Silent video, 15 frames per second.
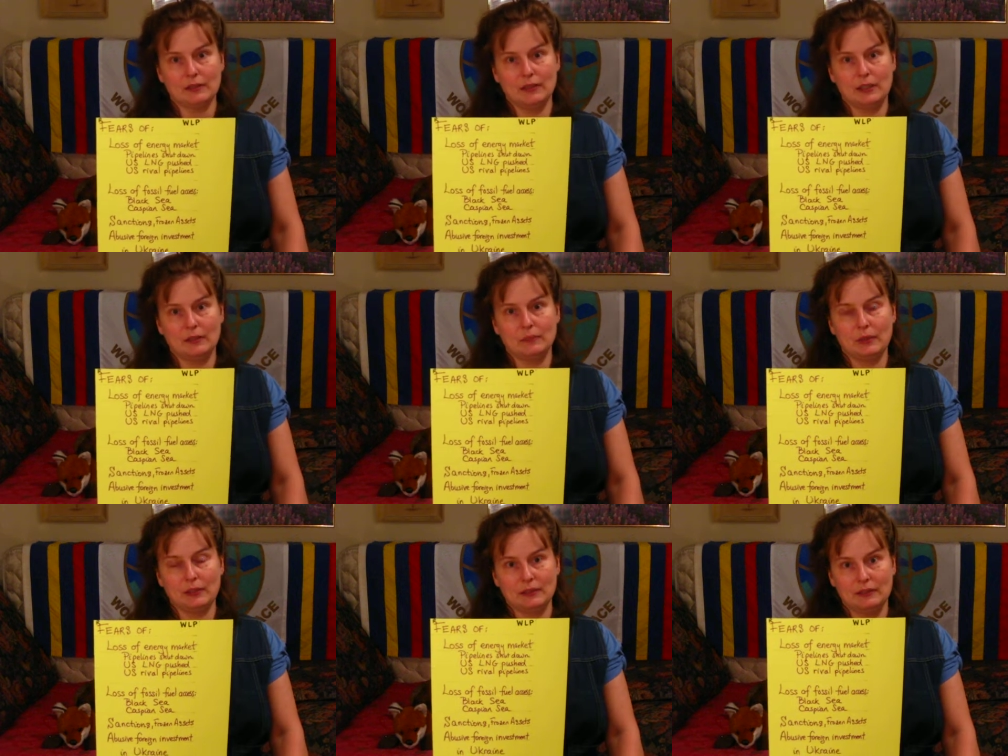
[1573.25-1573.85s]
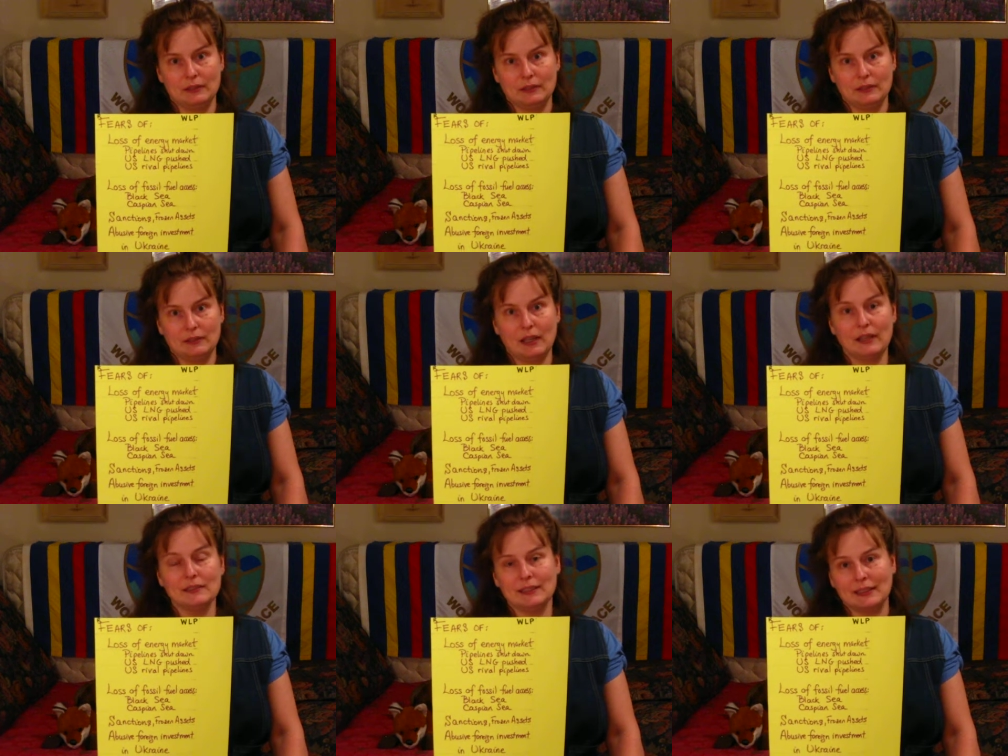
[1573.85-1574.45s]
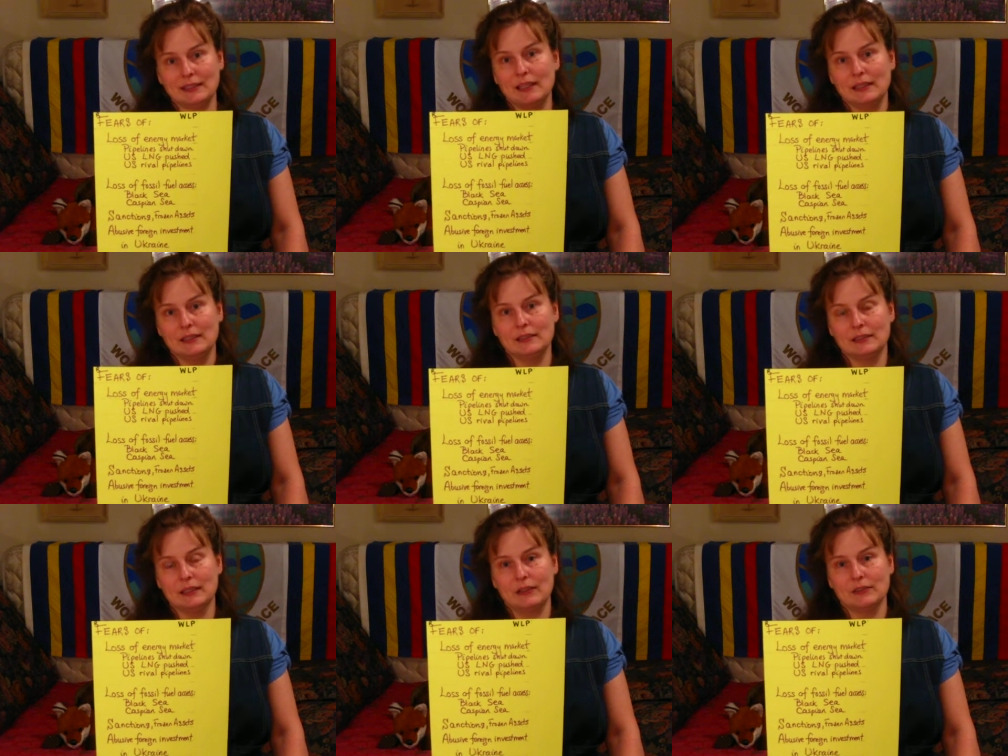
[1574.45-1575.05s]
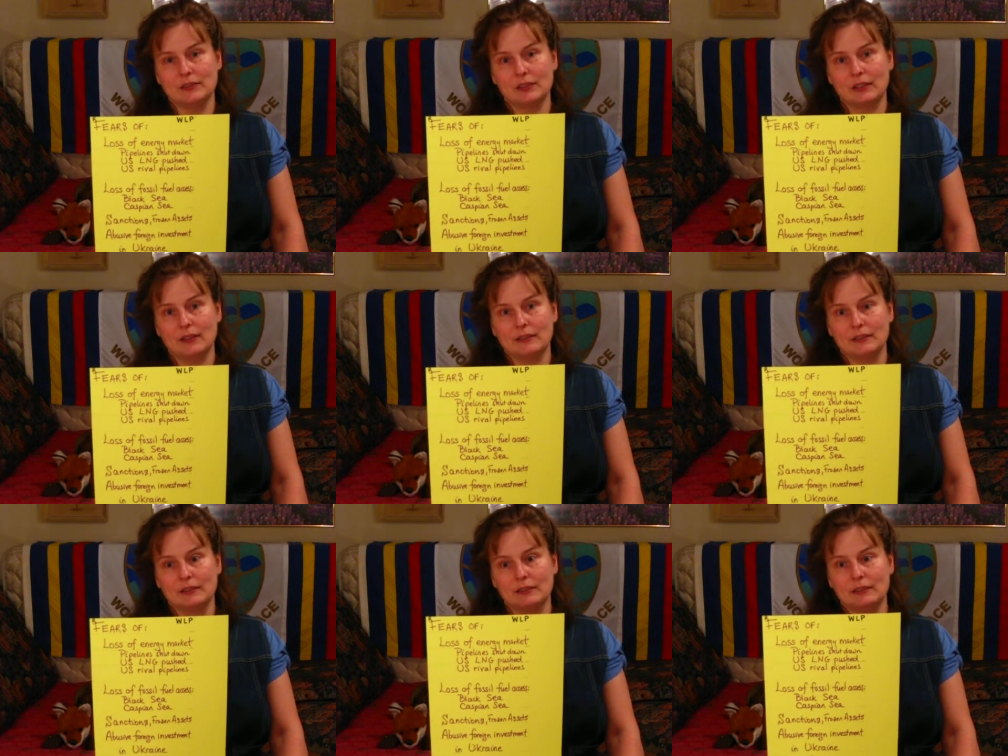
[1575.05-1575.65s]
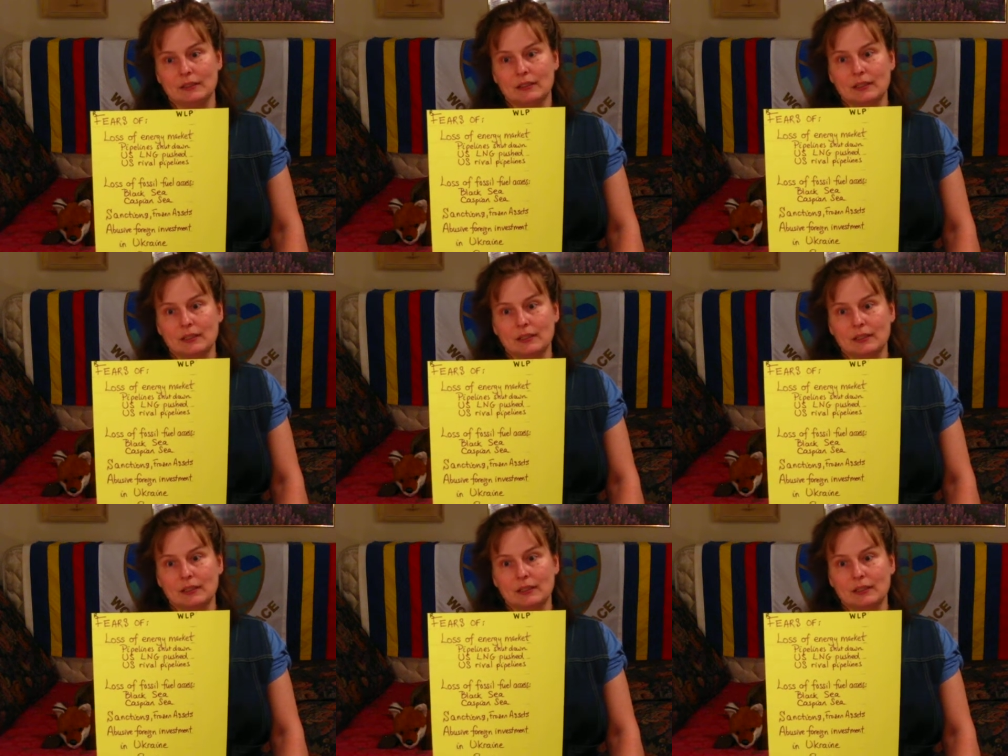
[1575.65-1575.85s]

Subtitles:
and I'll send that into countercurrents.